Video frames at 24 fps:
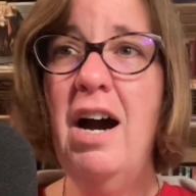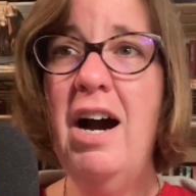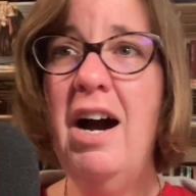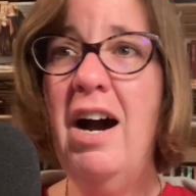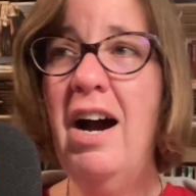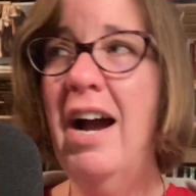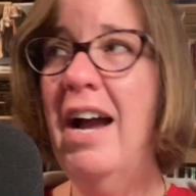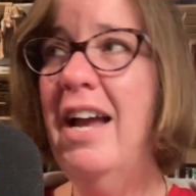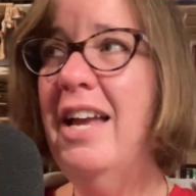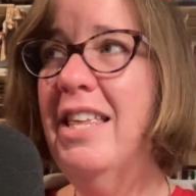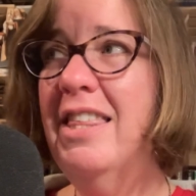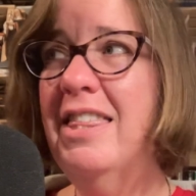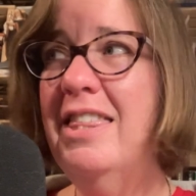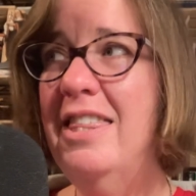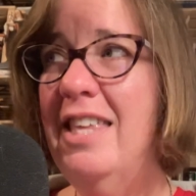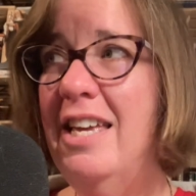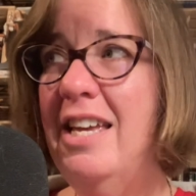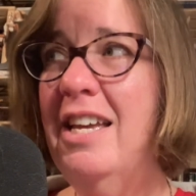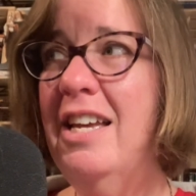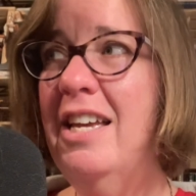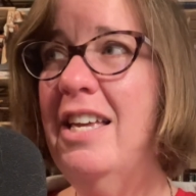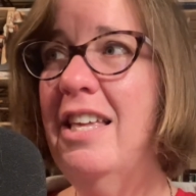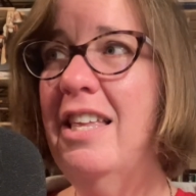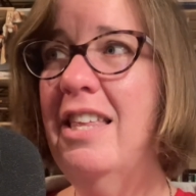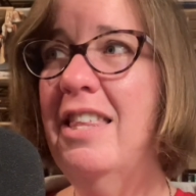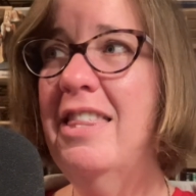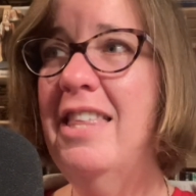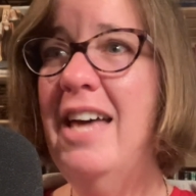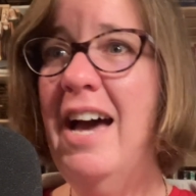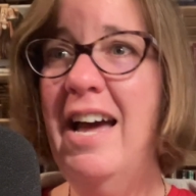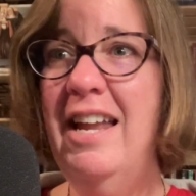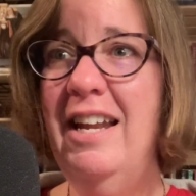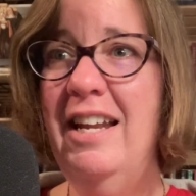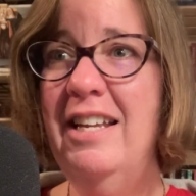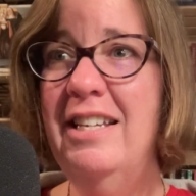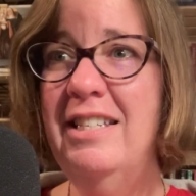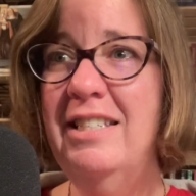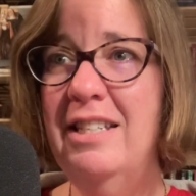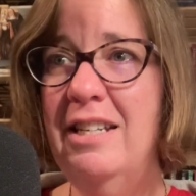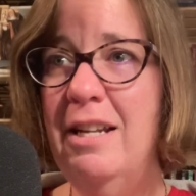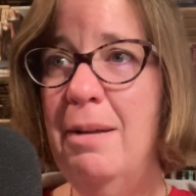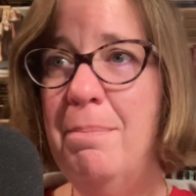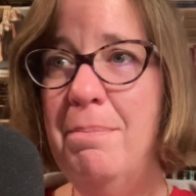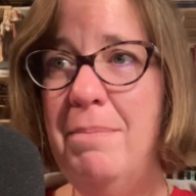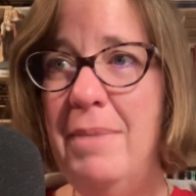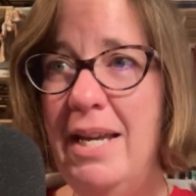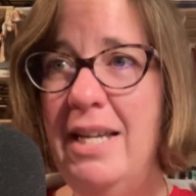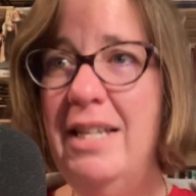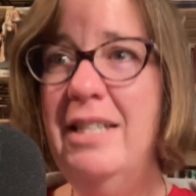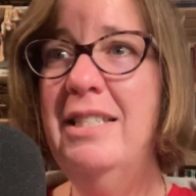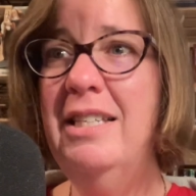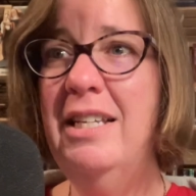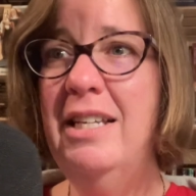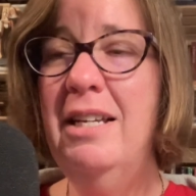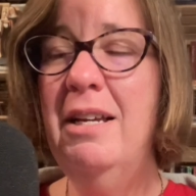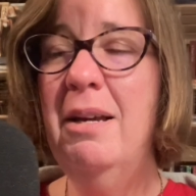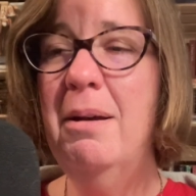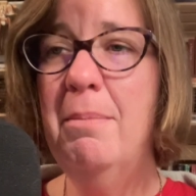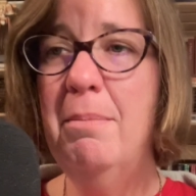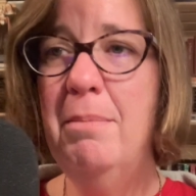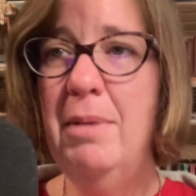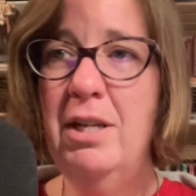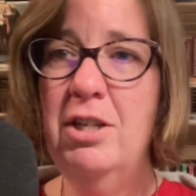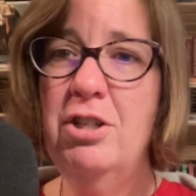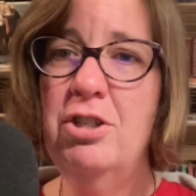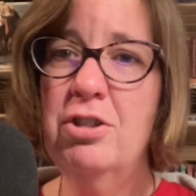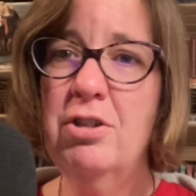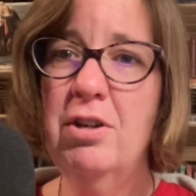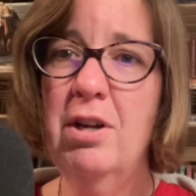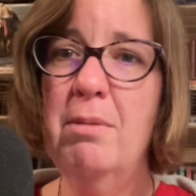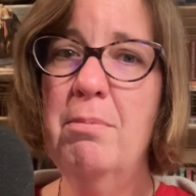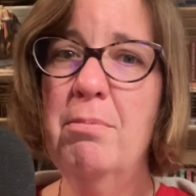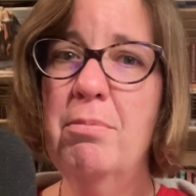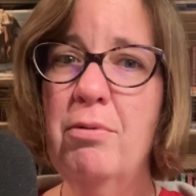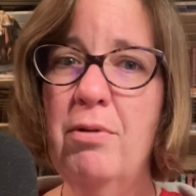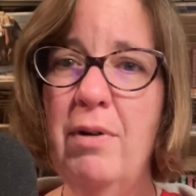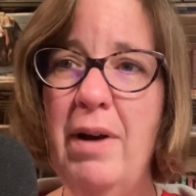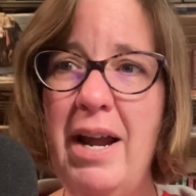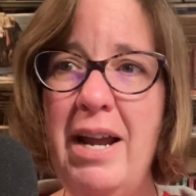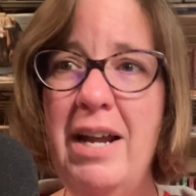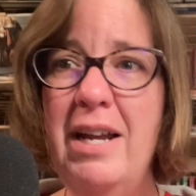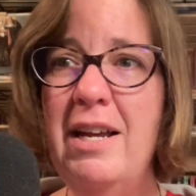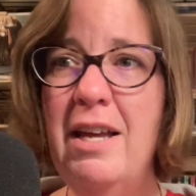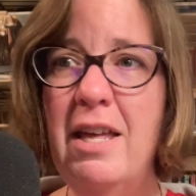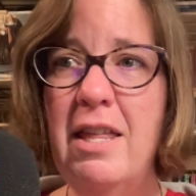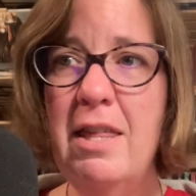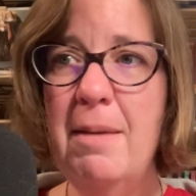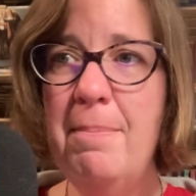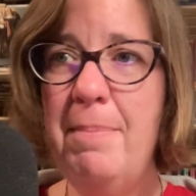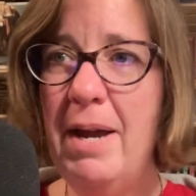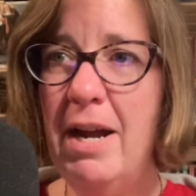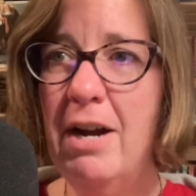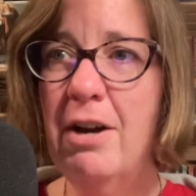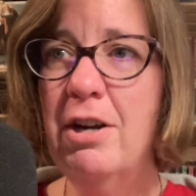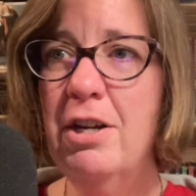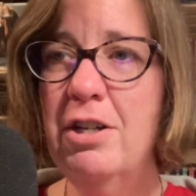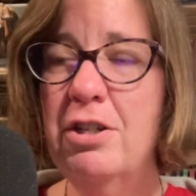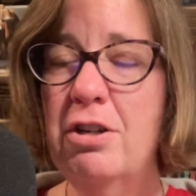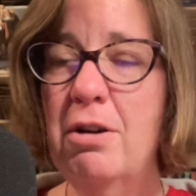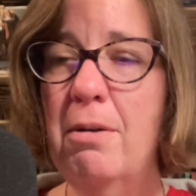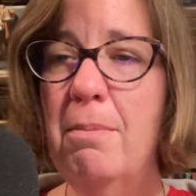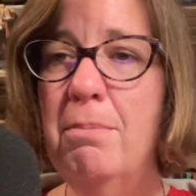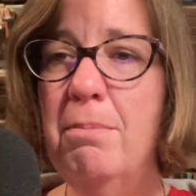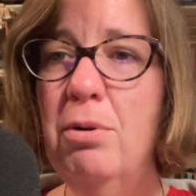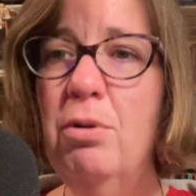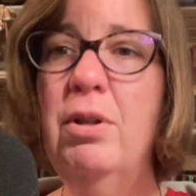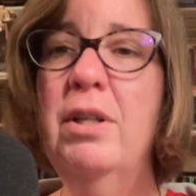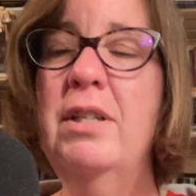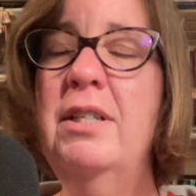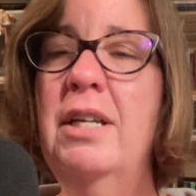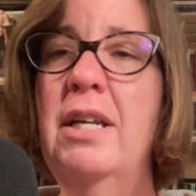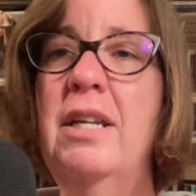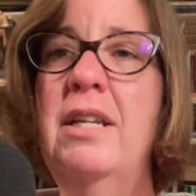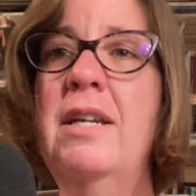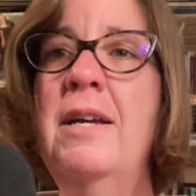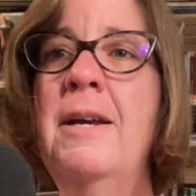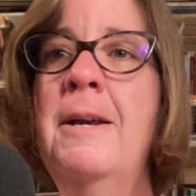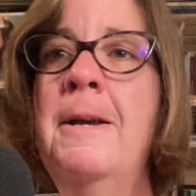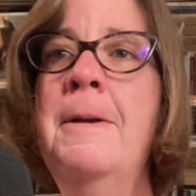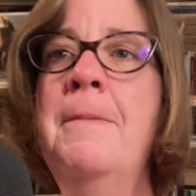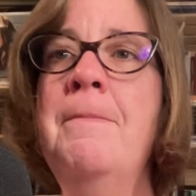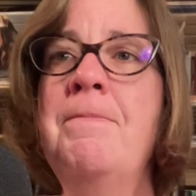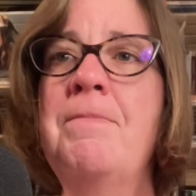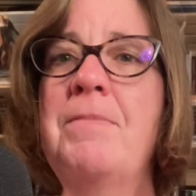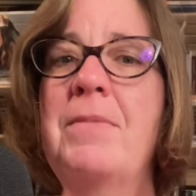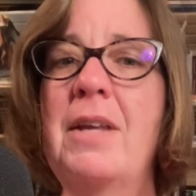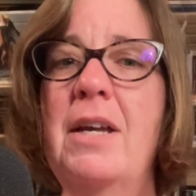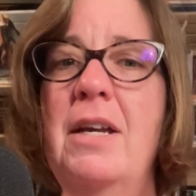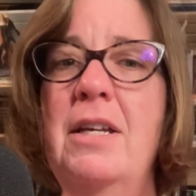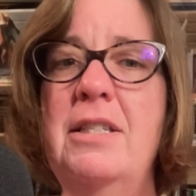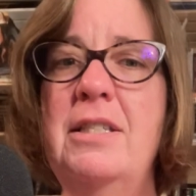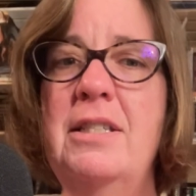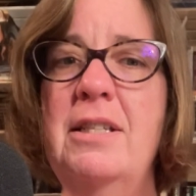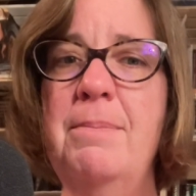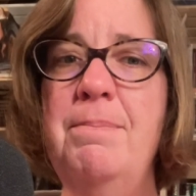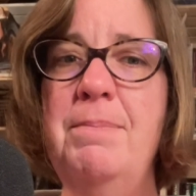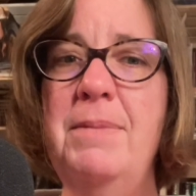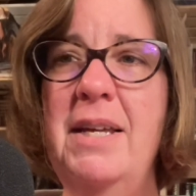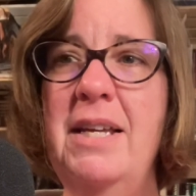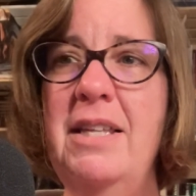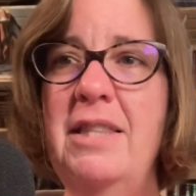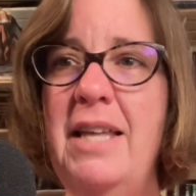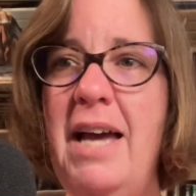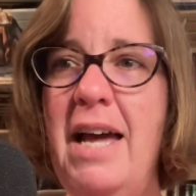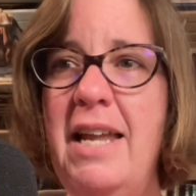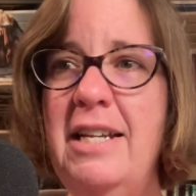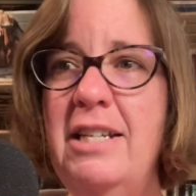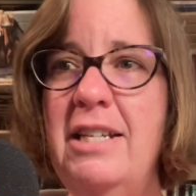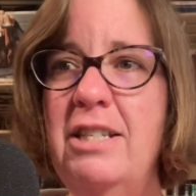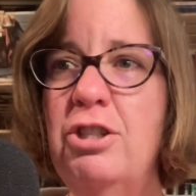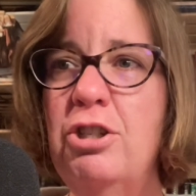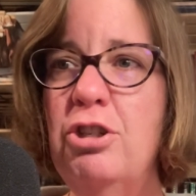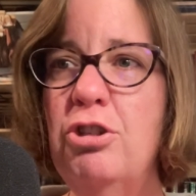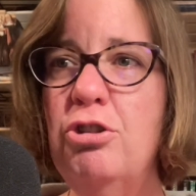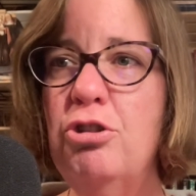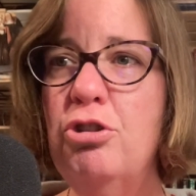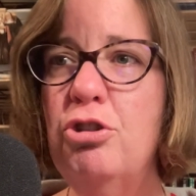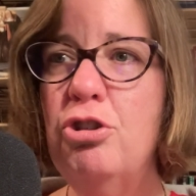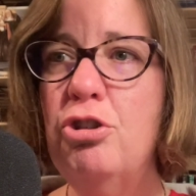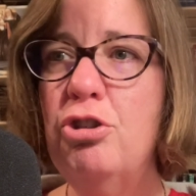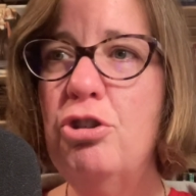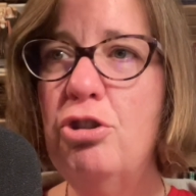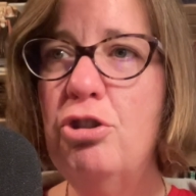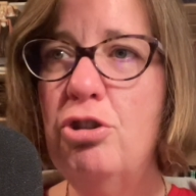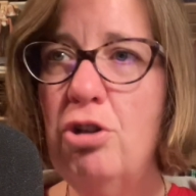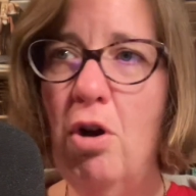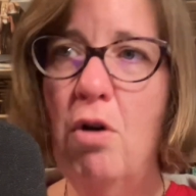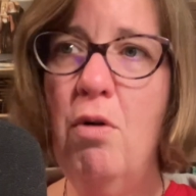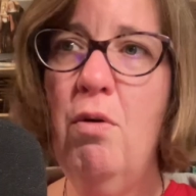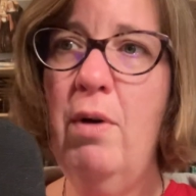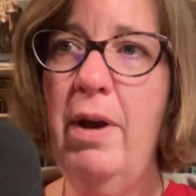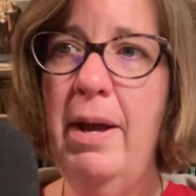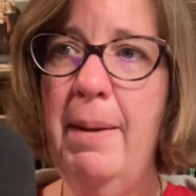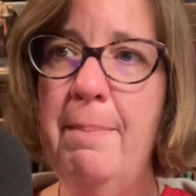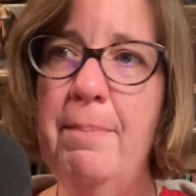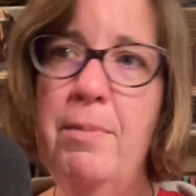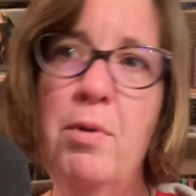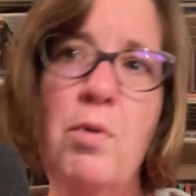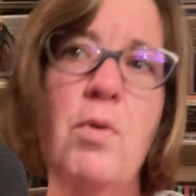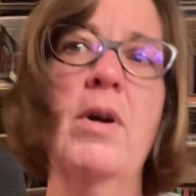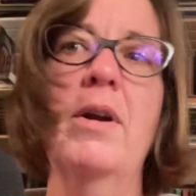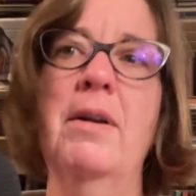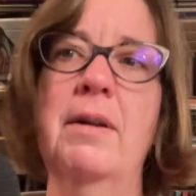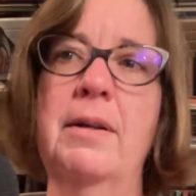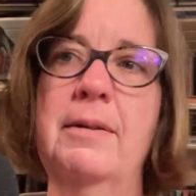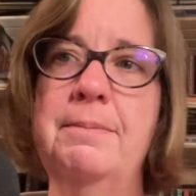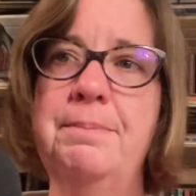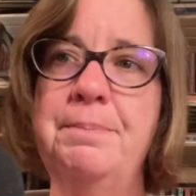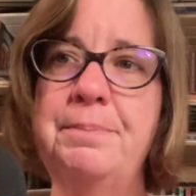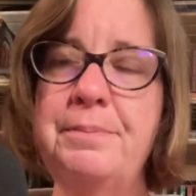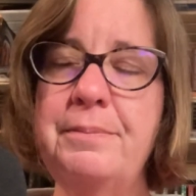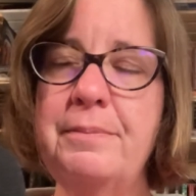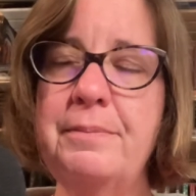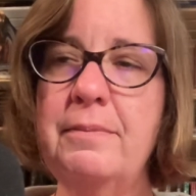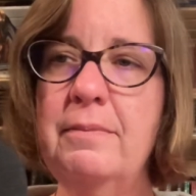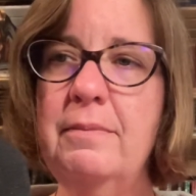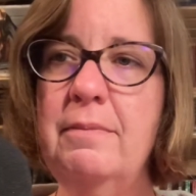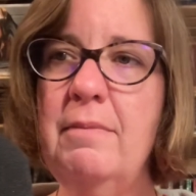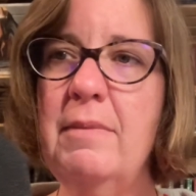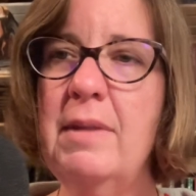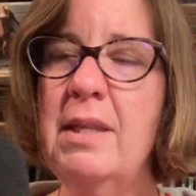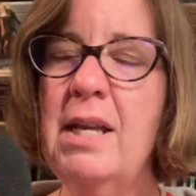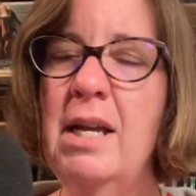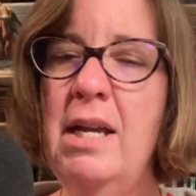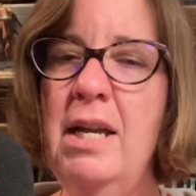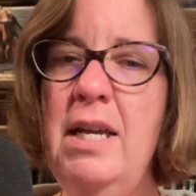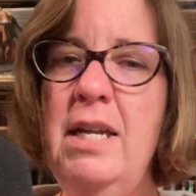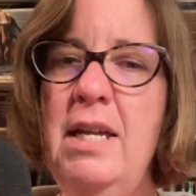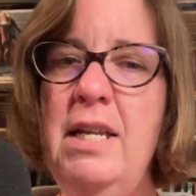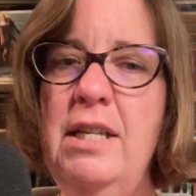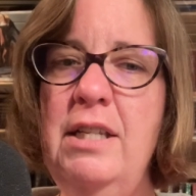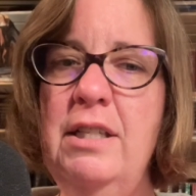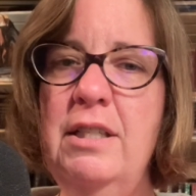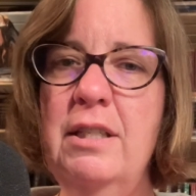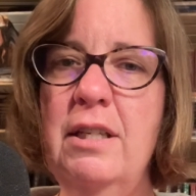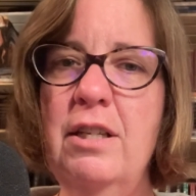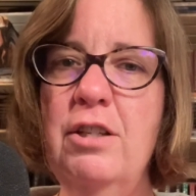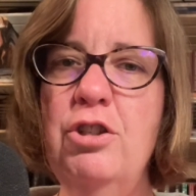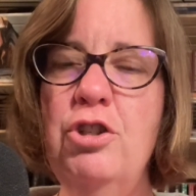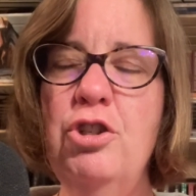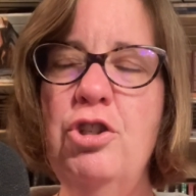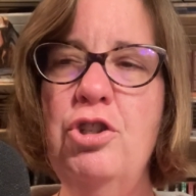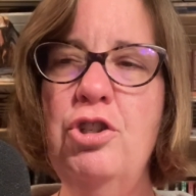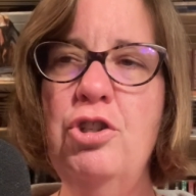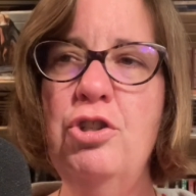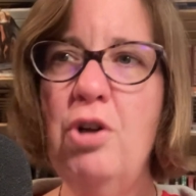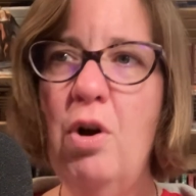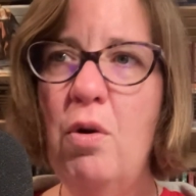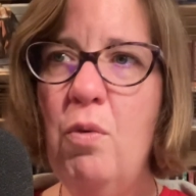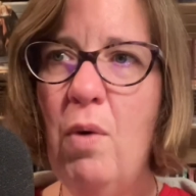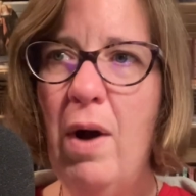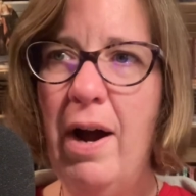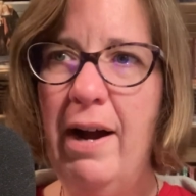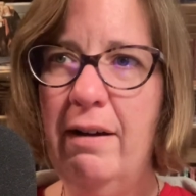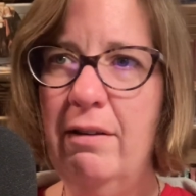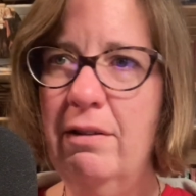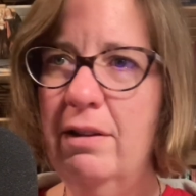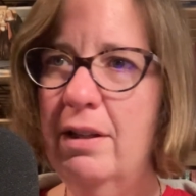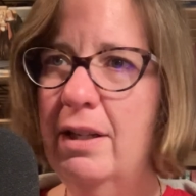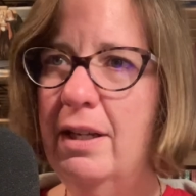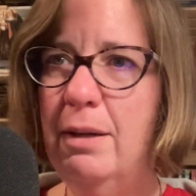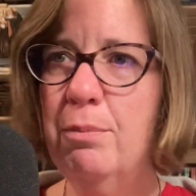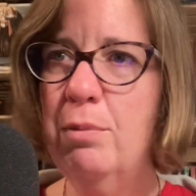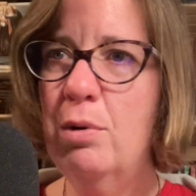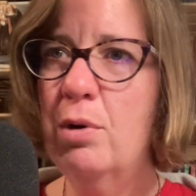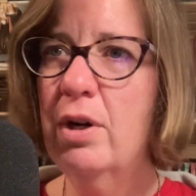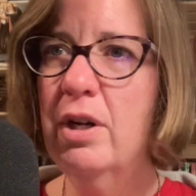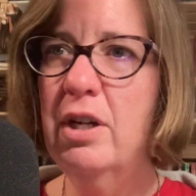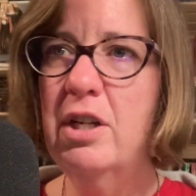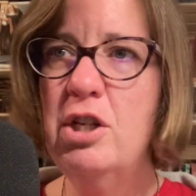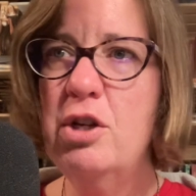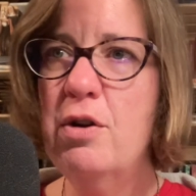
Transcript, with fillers: I think that is an amazing ministry. Praying the parish bulletin is something that is so important. It is so wildly important.